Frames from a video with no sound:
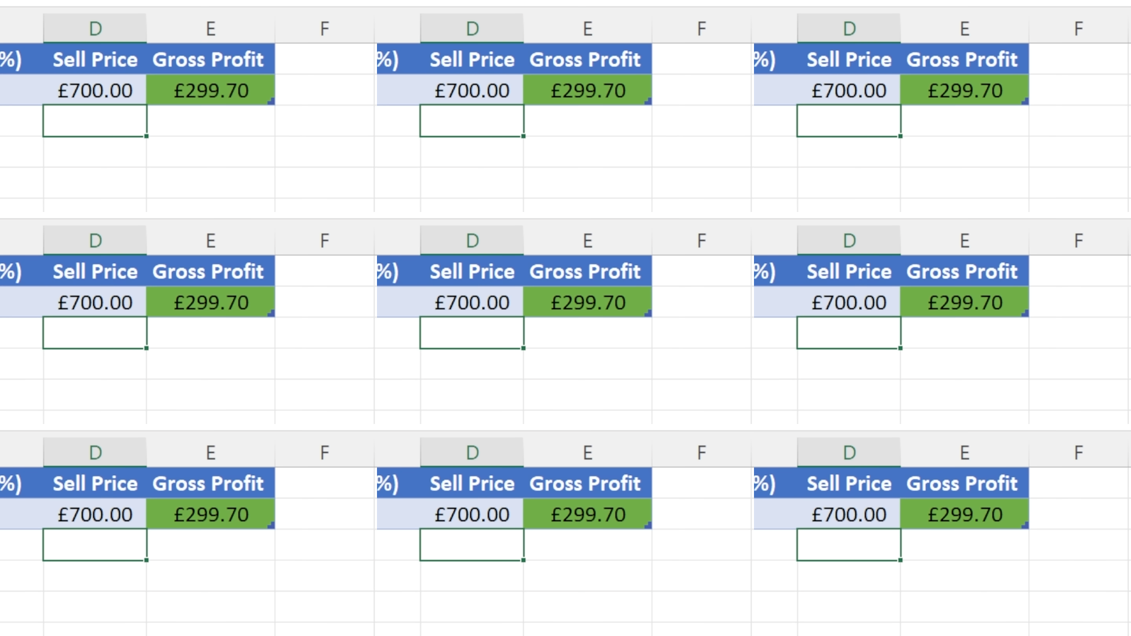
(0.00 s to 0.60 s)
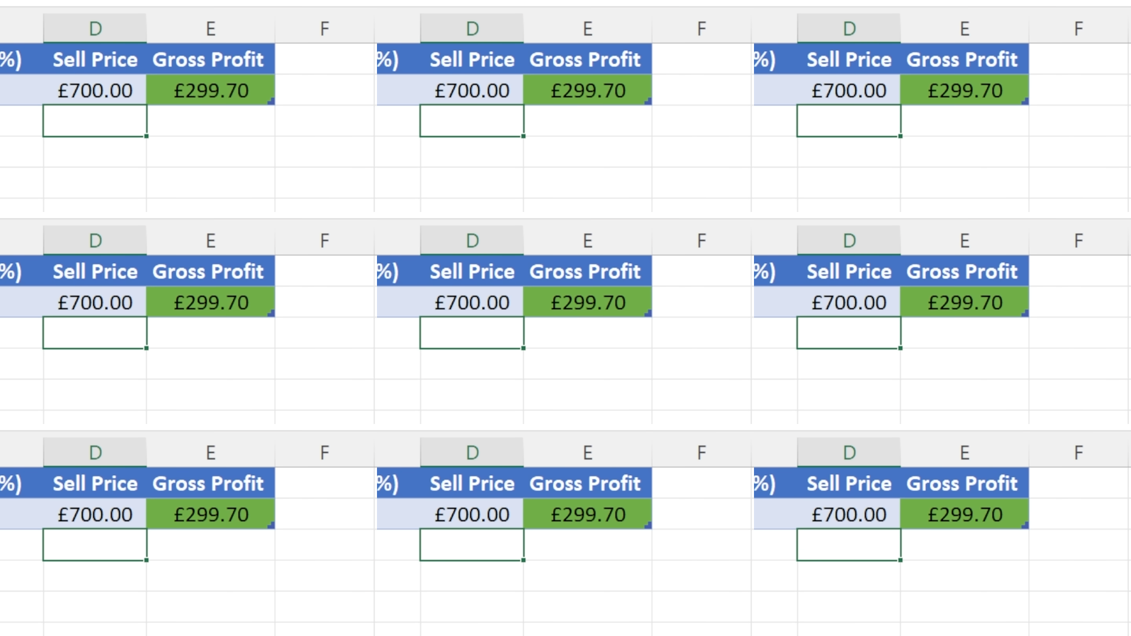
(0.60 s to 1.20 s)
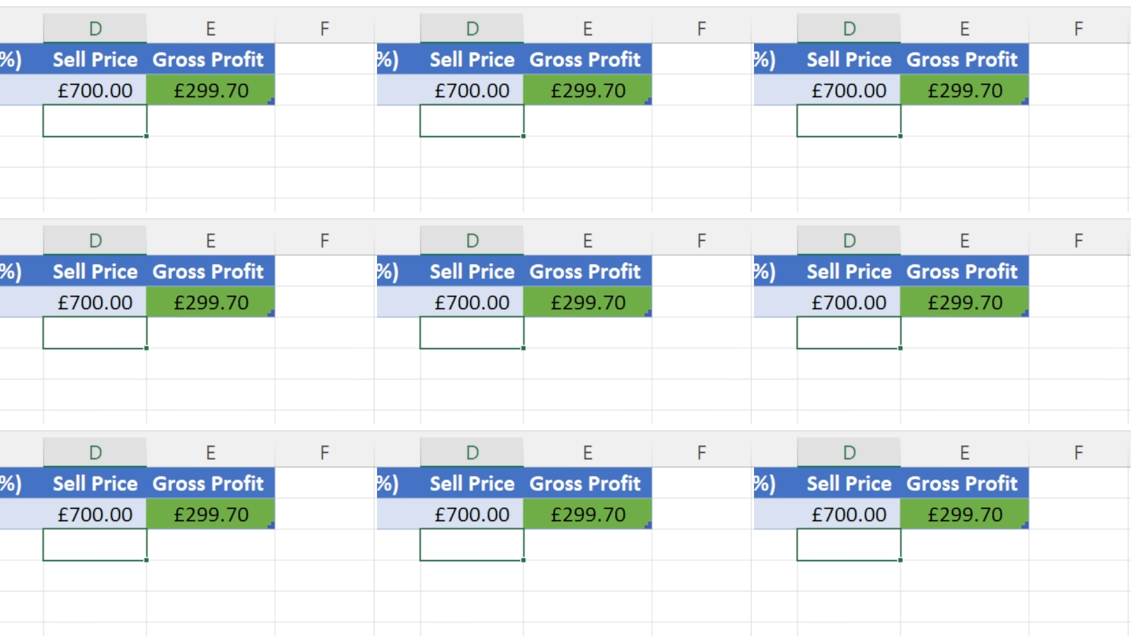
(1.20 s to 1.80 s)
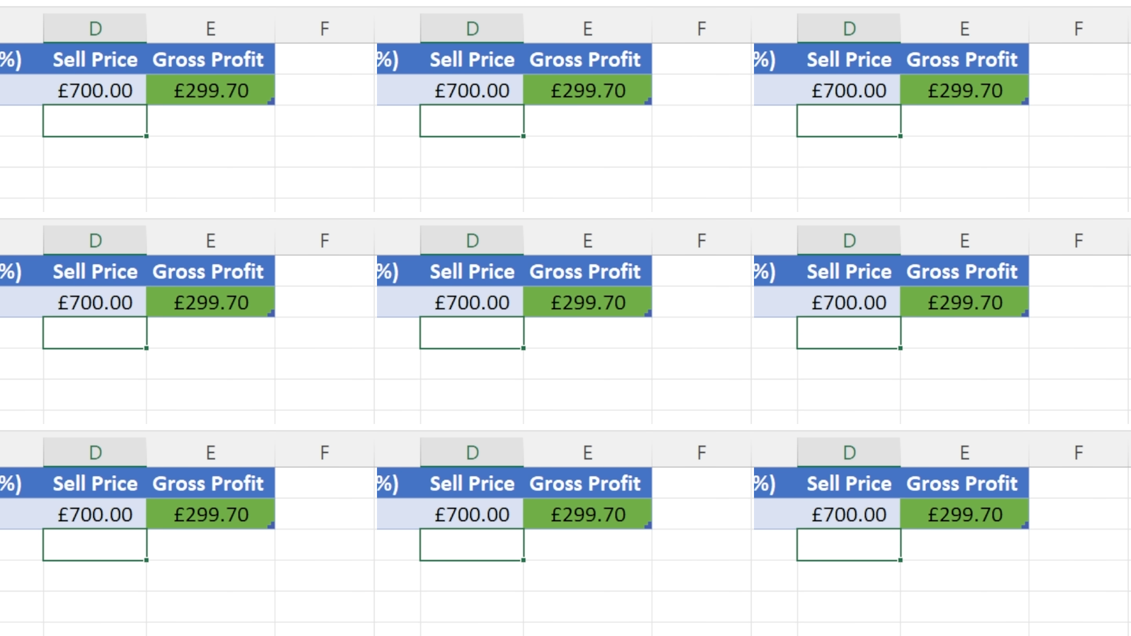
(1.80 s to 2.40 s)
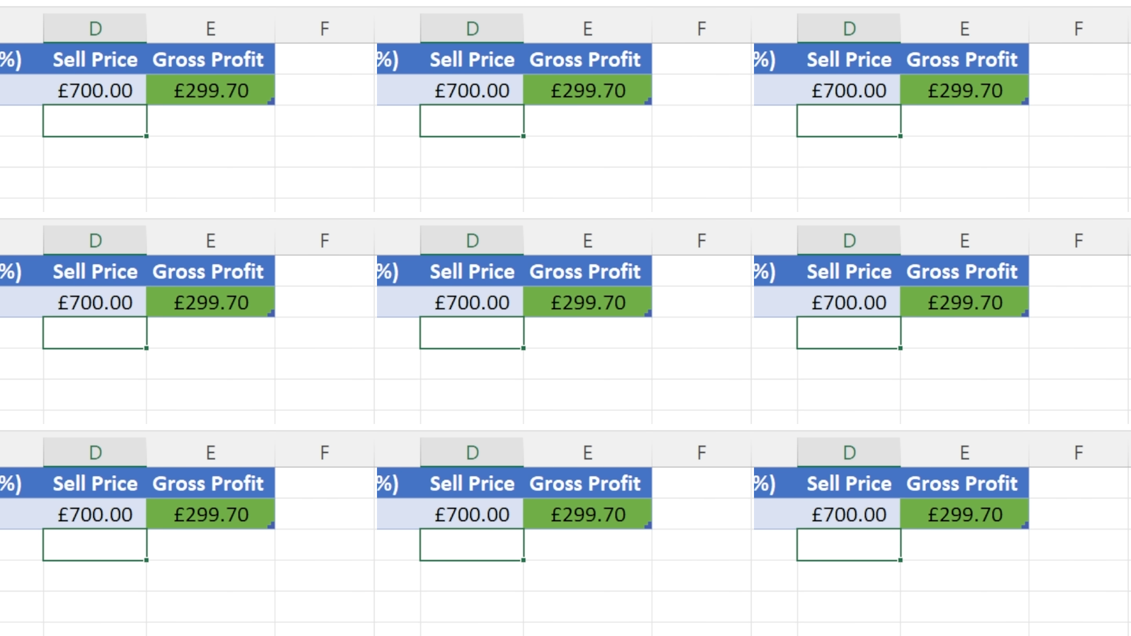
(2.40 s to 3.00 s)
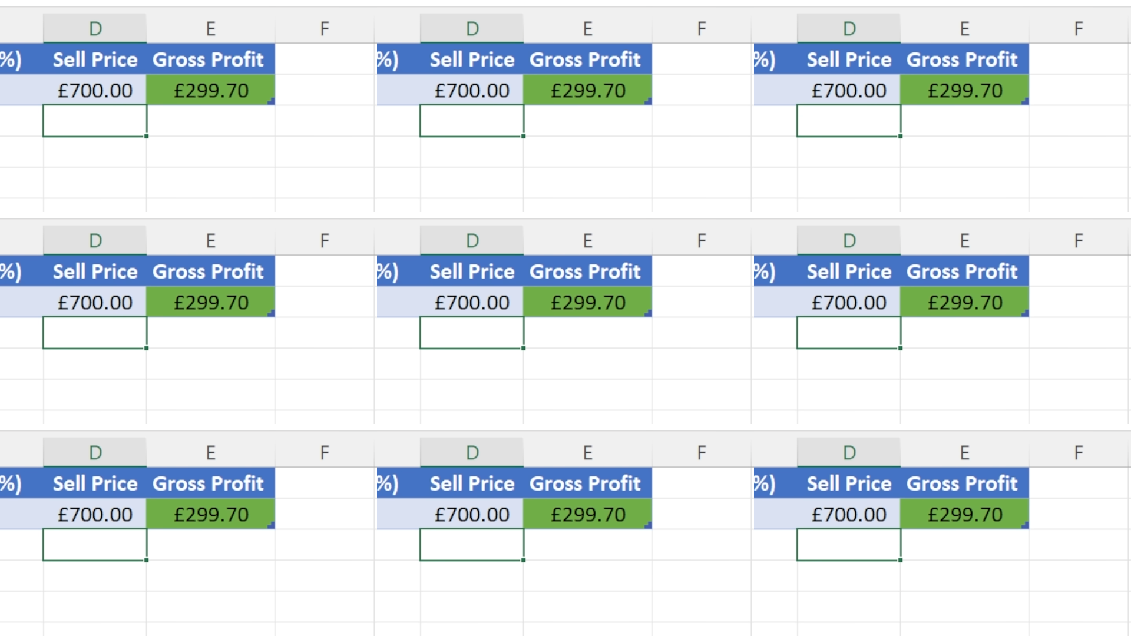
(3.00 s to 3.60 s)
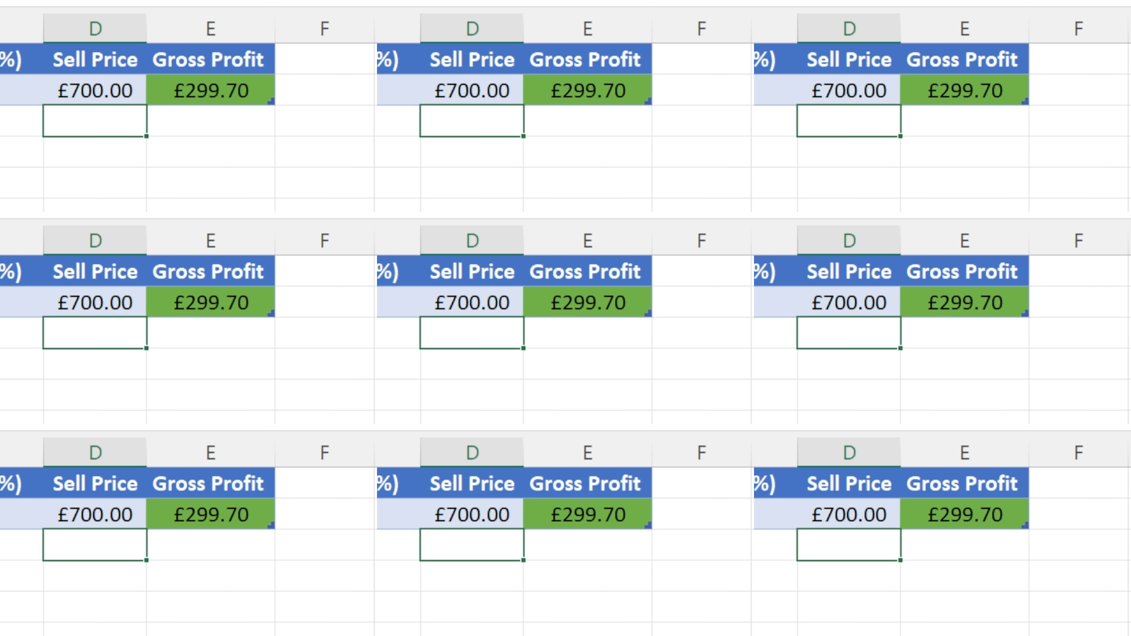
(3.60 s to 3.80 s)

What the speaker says: No face is visible, so there are no lips to read.